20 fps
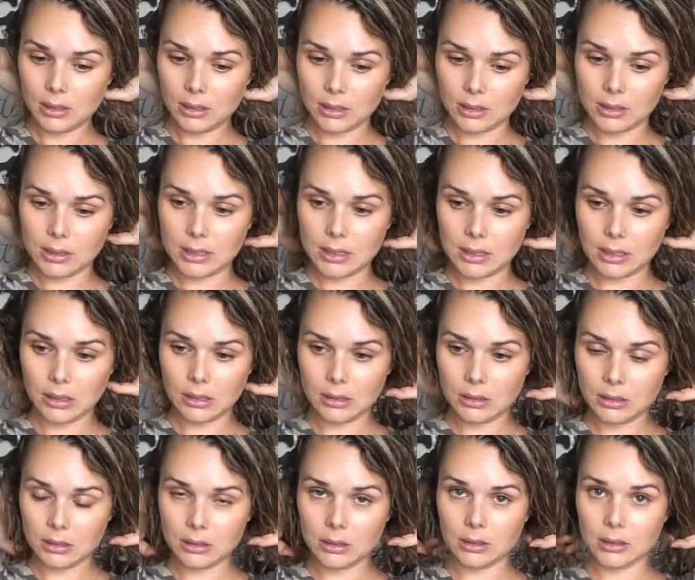let's see,
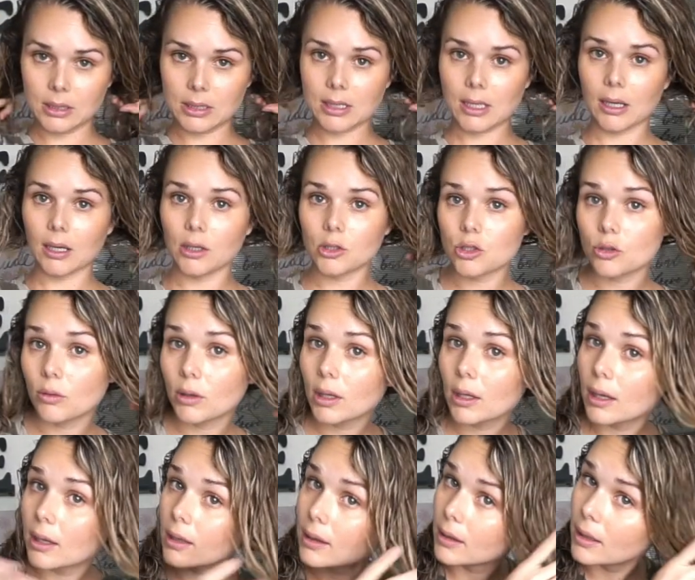let's kind of do it
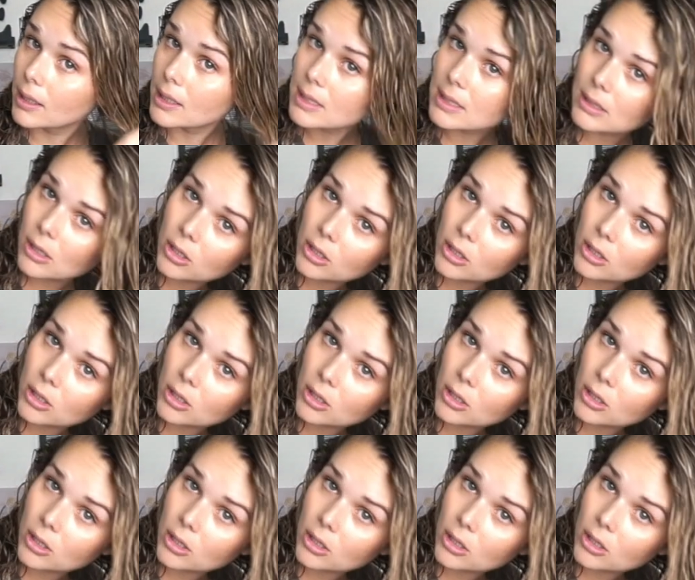like this.